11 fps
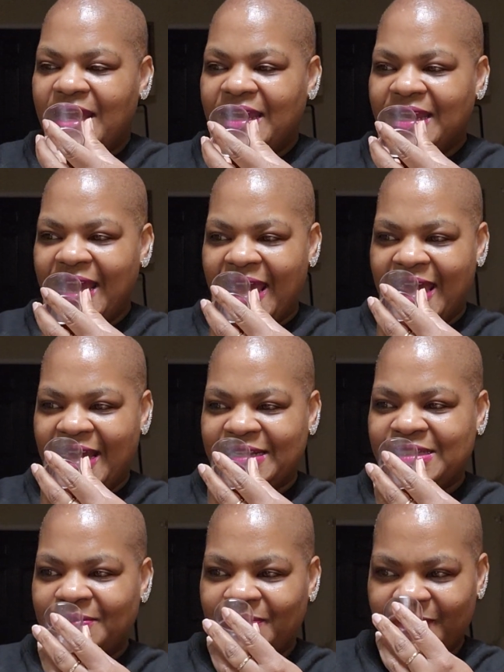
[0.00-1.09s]
It
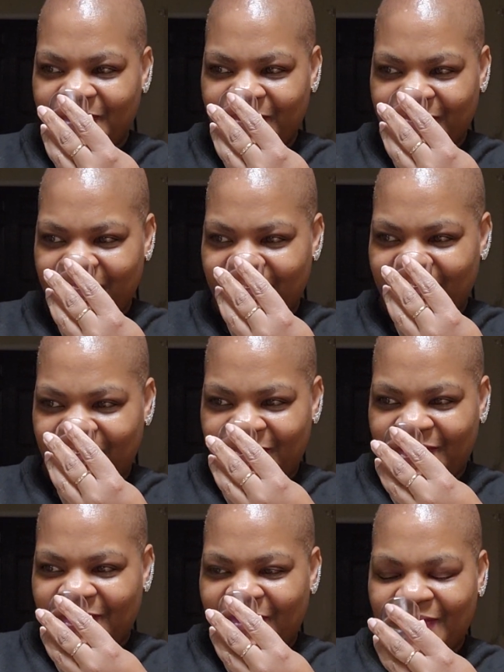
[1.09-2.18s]
has,
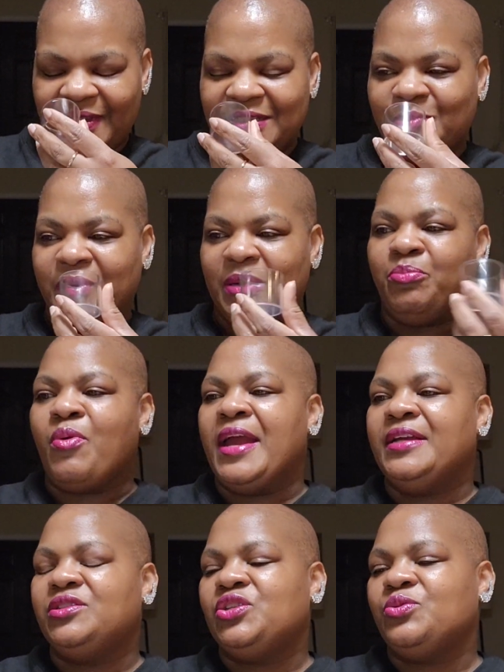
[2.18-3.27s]
it's a bit
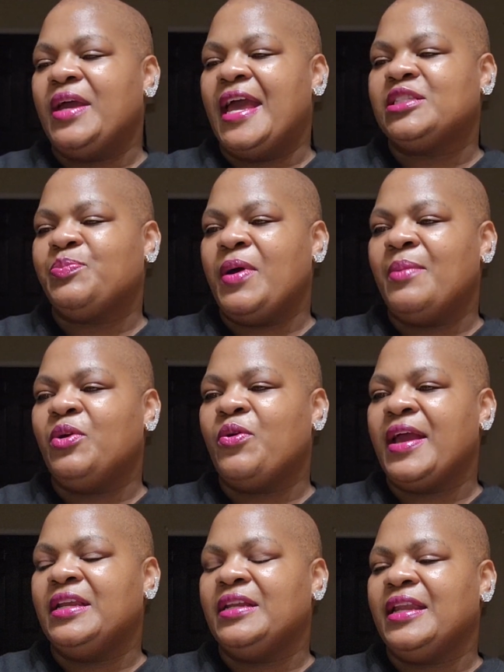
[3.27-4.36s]
bright too. It has
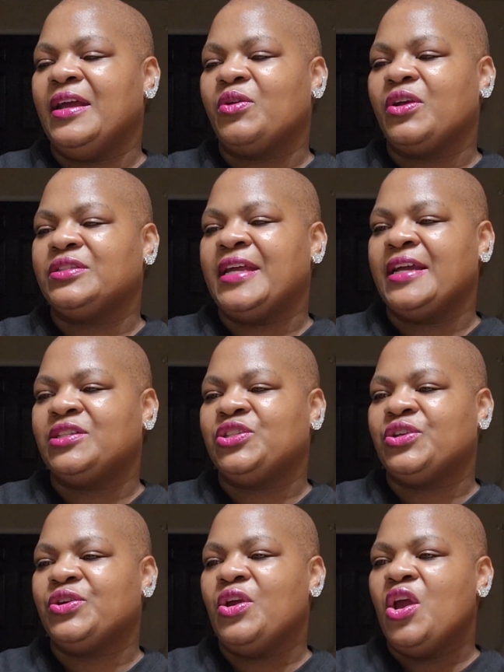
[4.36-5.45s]
pomegranate
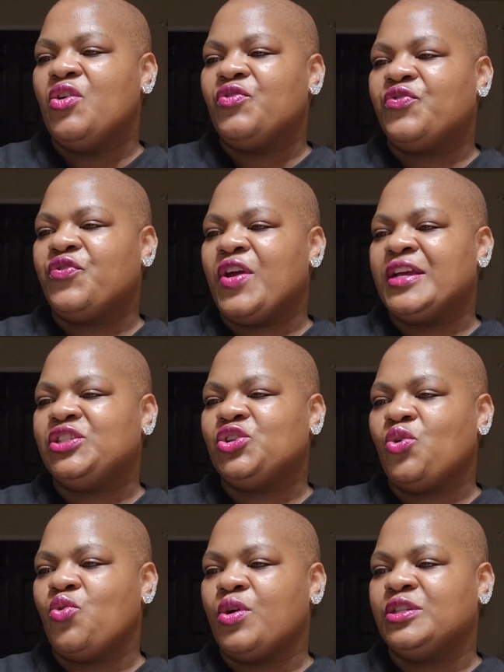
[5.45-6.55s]
nectar, fresh
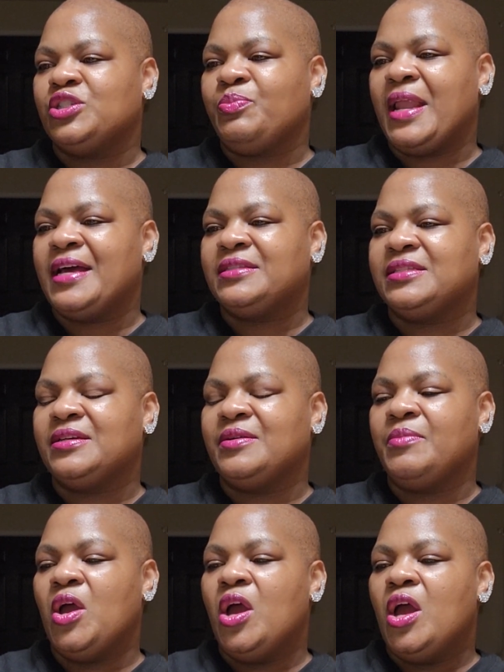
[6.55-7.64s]
orange
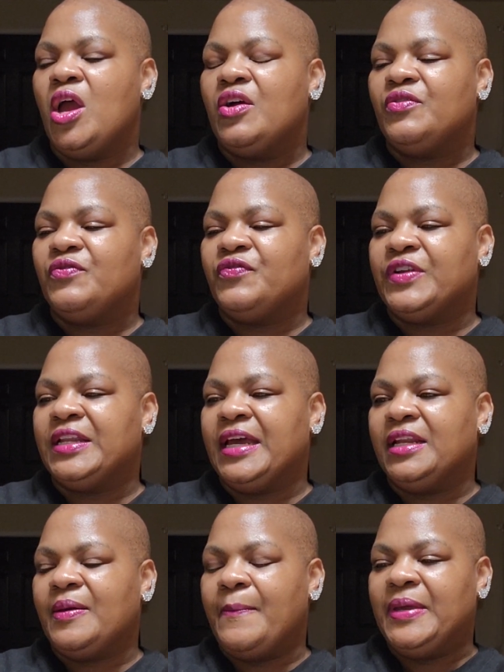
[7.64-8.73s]
blossom,
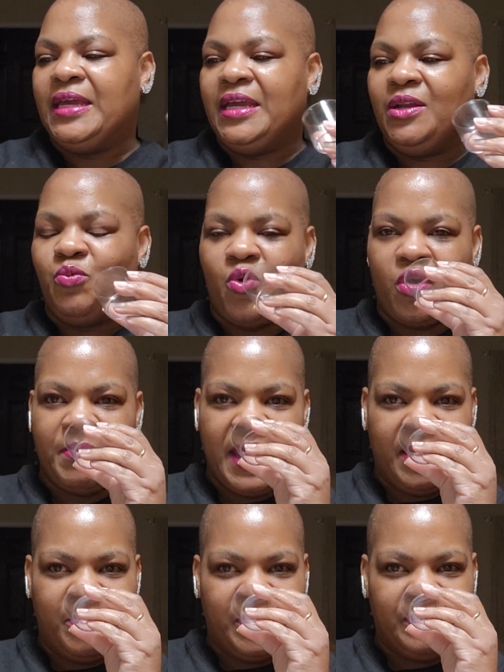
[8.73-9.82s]
vanilla bean, warm
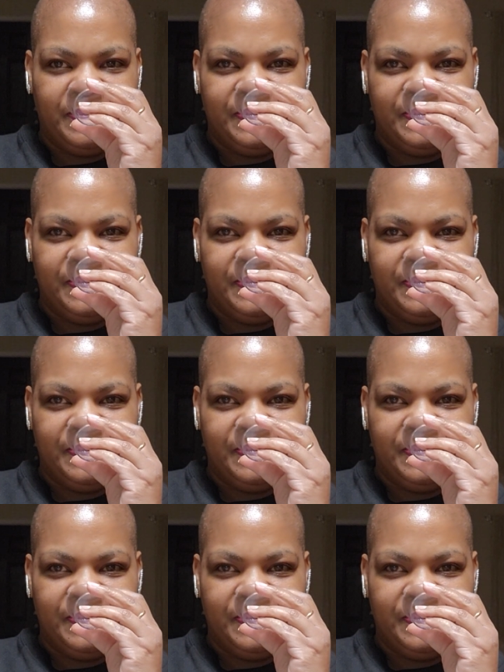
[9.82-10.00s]
amber.